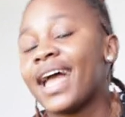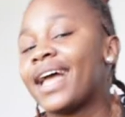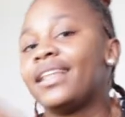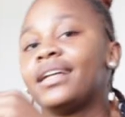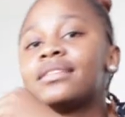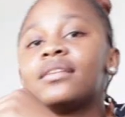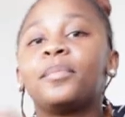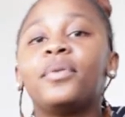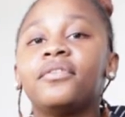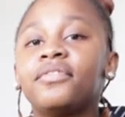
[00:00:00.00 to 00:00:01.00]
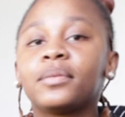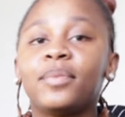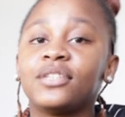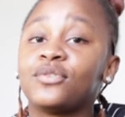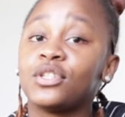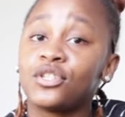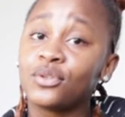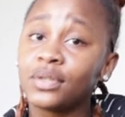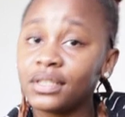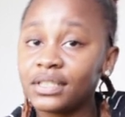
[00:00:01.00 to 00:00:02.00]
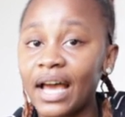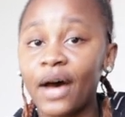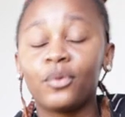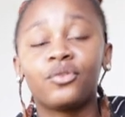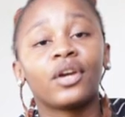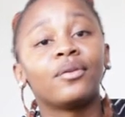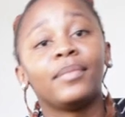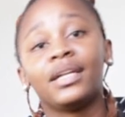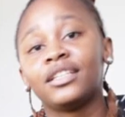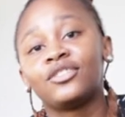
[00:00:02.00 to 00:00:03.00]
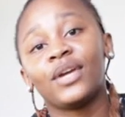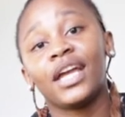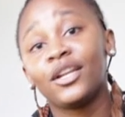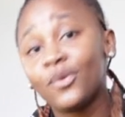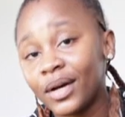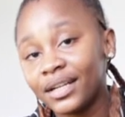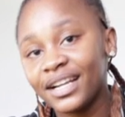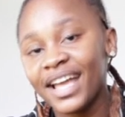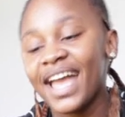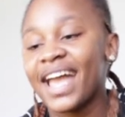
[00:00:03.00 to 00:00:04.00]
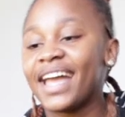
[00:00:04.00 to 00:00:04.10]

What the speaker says: And it's the perfect place for a student. I would recommend it to anyone.